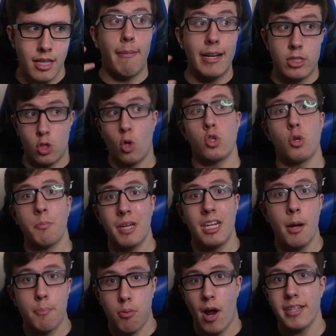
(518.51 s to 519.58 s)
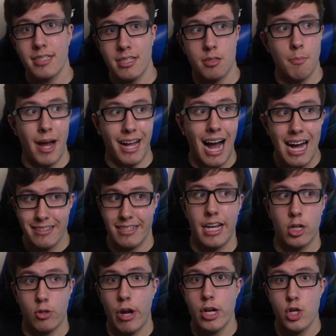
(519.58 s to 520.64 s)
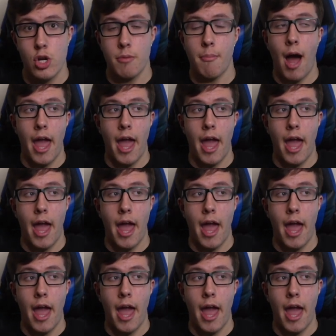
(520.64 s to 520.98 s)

My social media presence, my content creation,